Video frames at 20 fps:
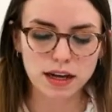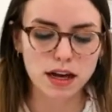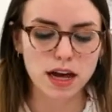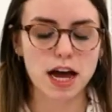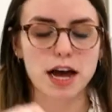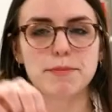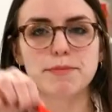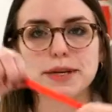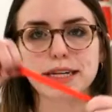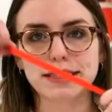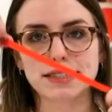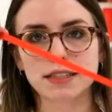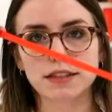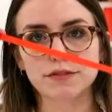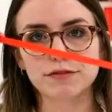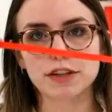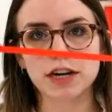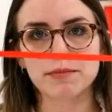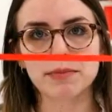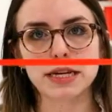A piece
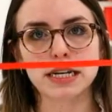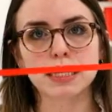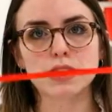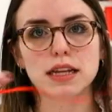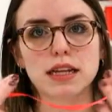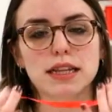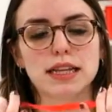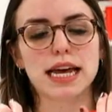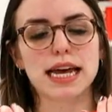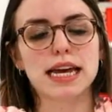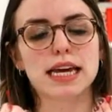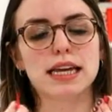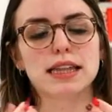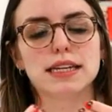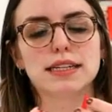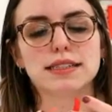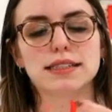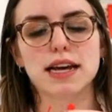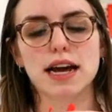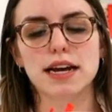of ribbon, the length
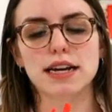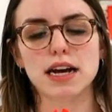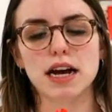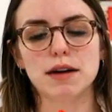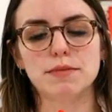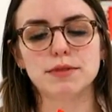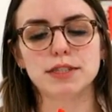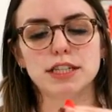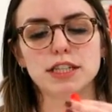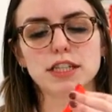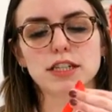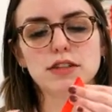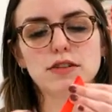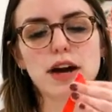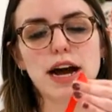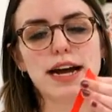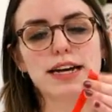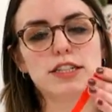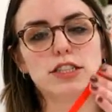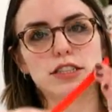is kind of up to you.
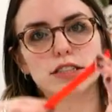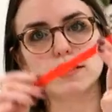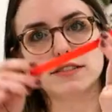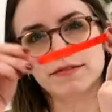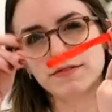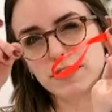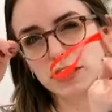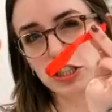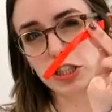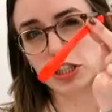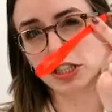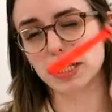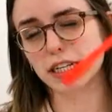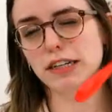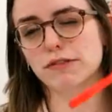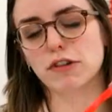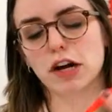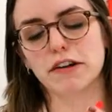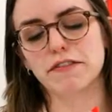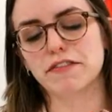I just visually
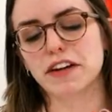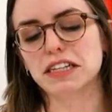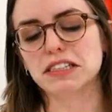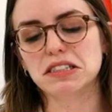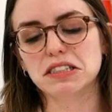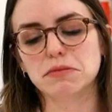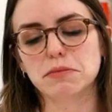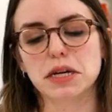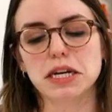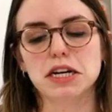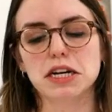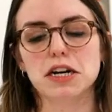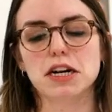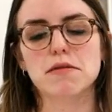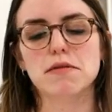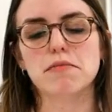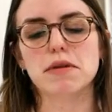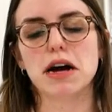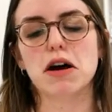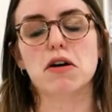rough estimated
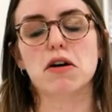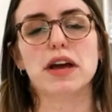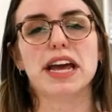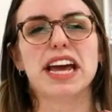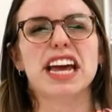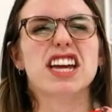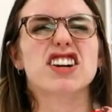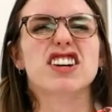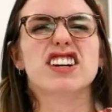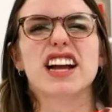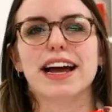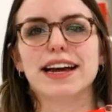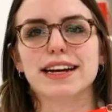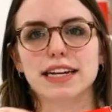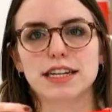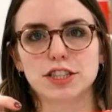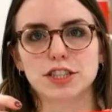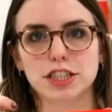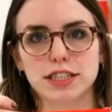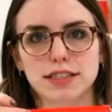about eight or nine
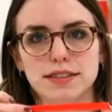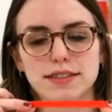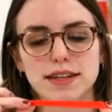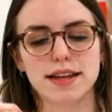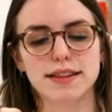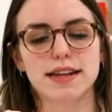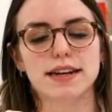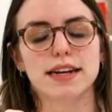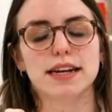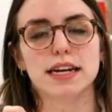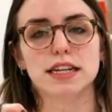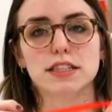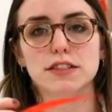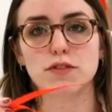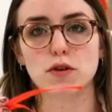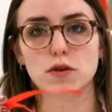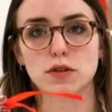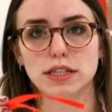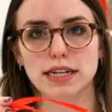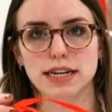inches and then it gets
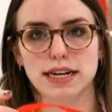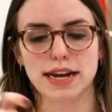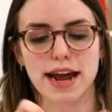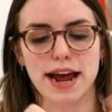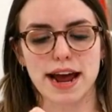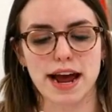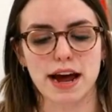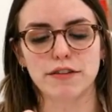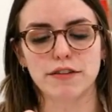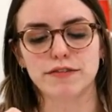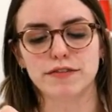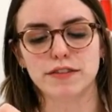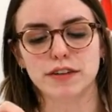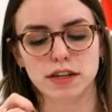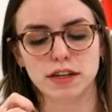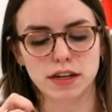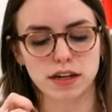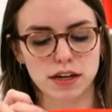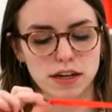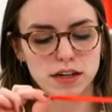folded in half.
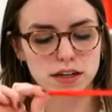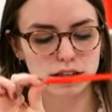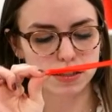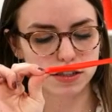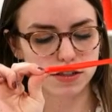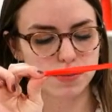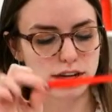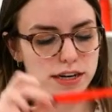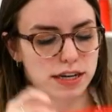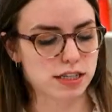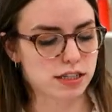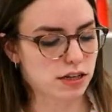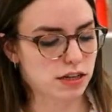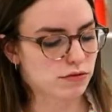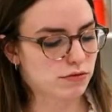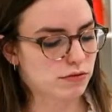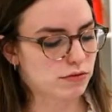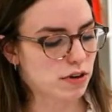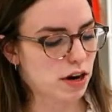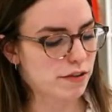So there's a
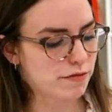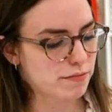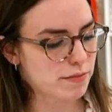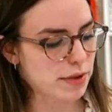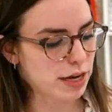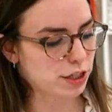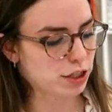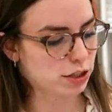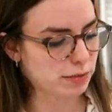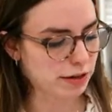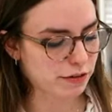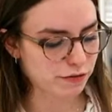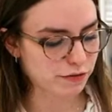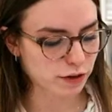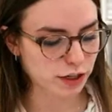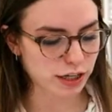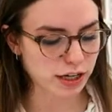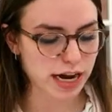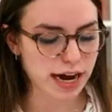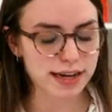rough measurement for
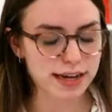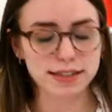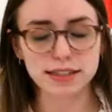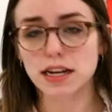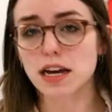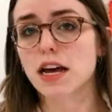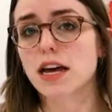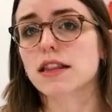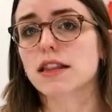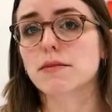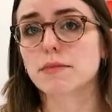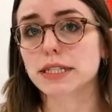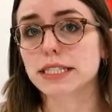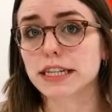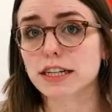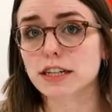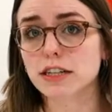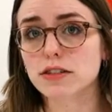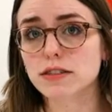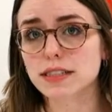you guys. The
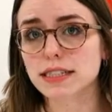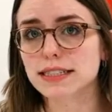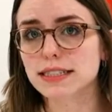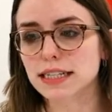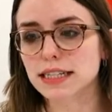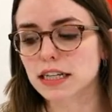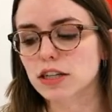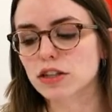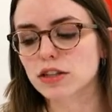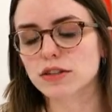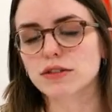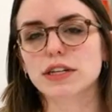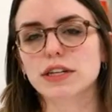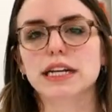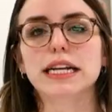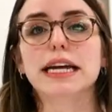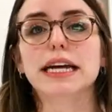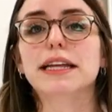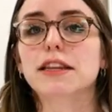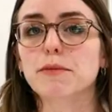materials list
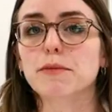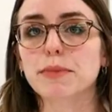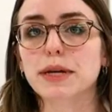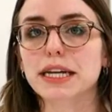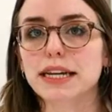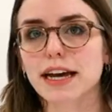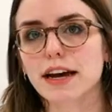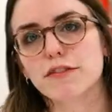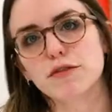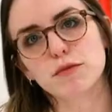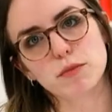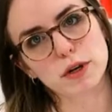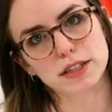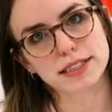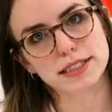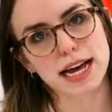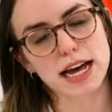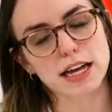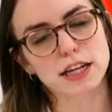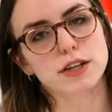included in the PDF will
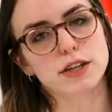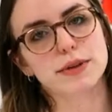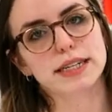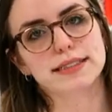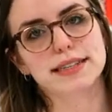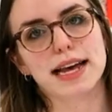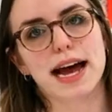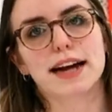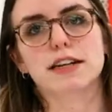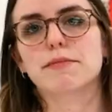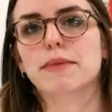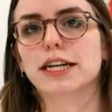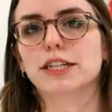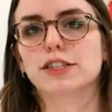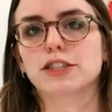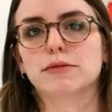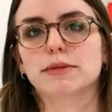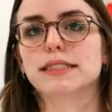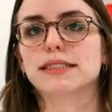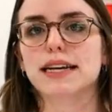tell you exact
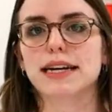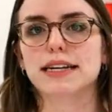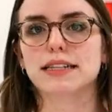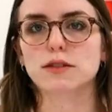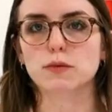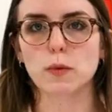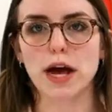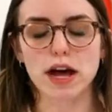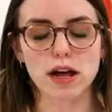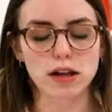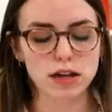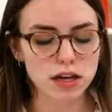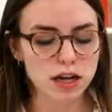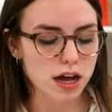measurements as well.